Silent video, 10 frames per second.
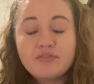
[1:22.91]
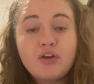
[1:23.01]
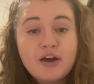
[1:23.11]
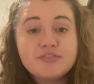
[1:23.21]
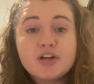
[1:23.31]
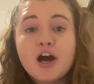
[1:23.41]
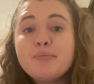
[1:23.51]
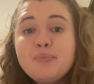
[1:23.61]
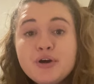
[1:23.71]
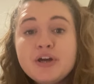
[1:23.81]
If you have
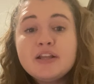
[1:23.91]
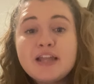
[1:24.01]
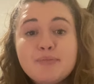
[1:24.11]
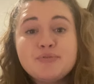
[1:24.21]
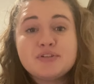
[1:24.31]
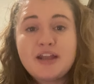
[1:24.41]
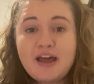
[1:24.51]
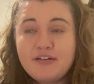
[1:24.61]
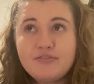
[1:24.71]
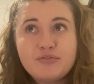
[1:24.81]
stock, put labels on
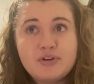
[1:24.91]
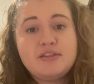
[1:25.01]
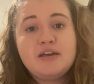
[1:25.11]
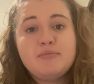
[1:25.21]
everything,